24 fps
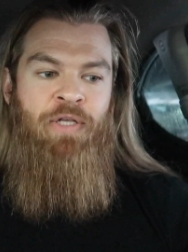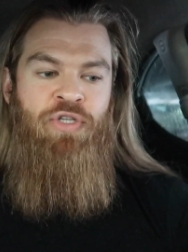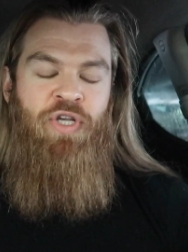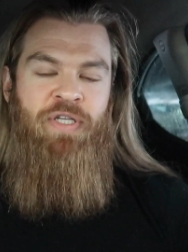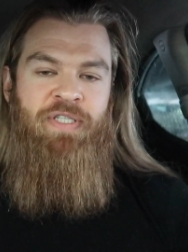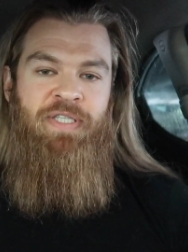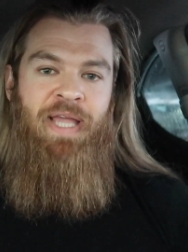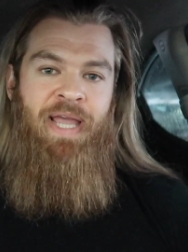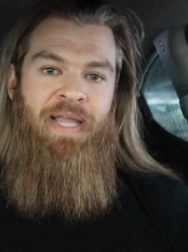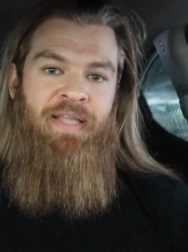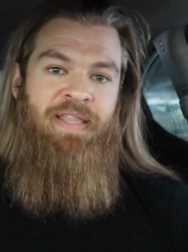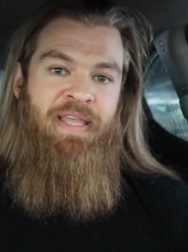
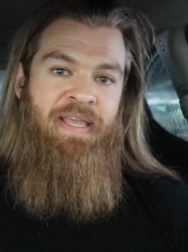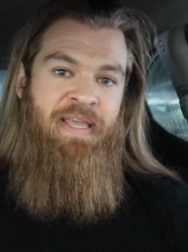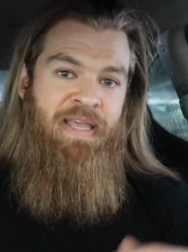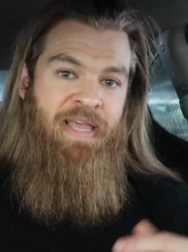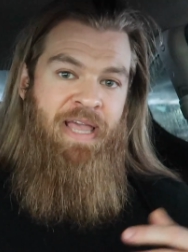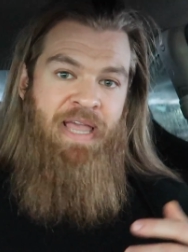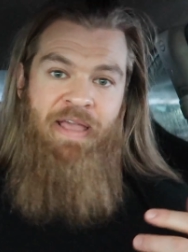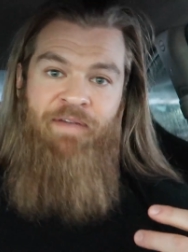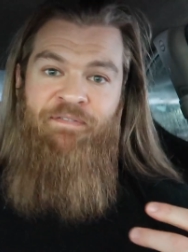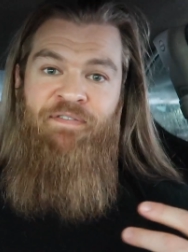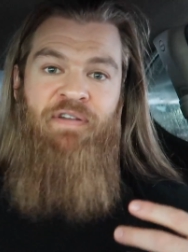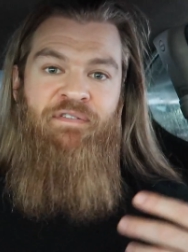just like
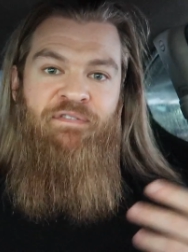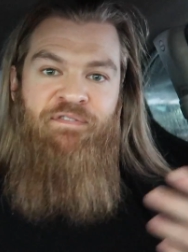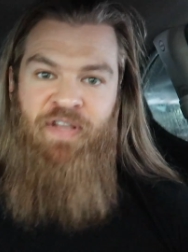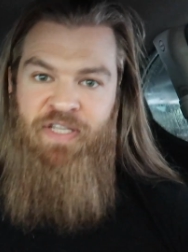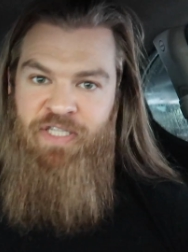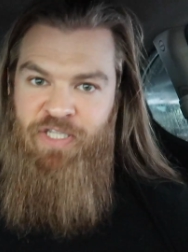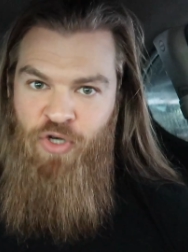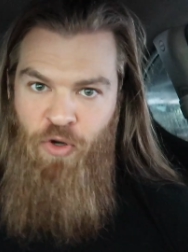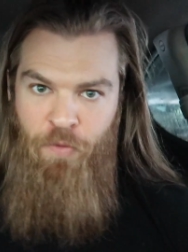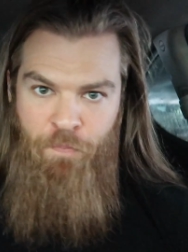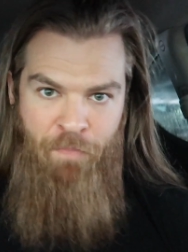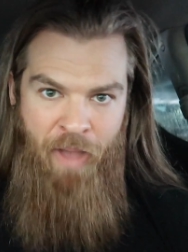the if it
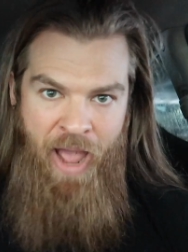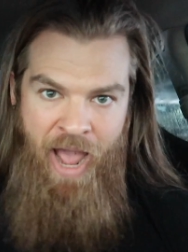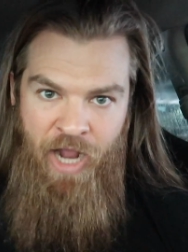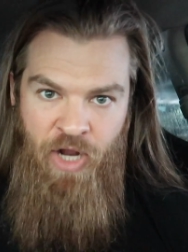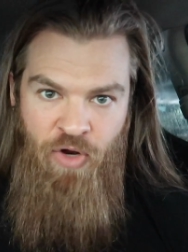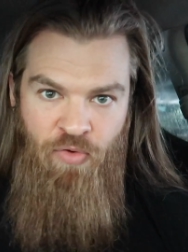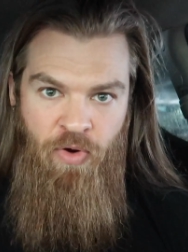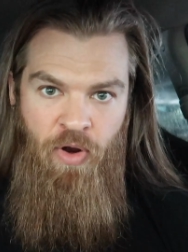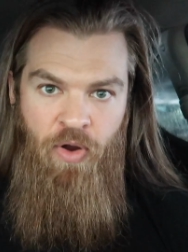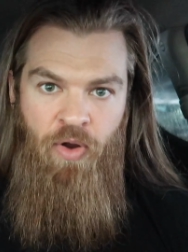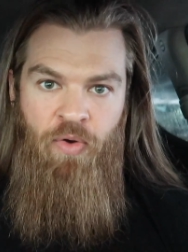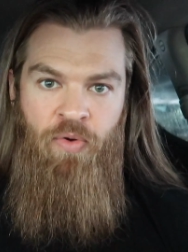fits your
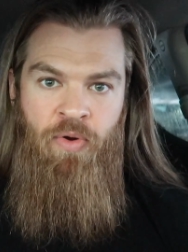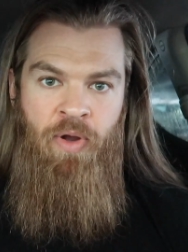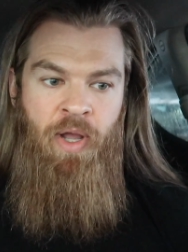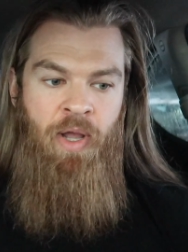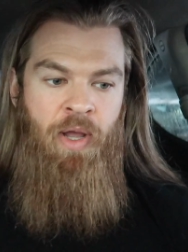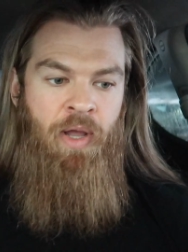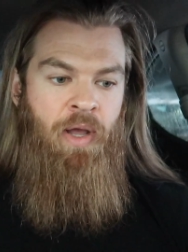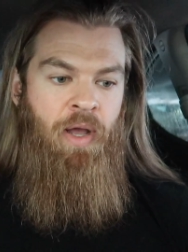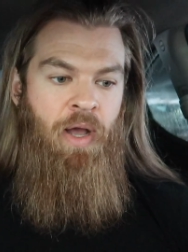macro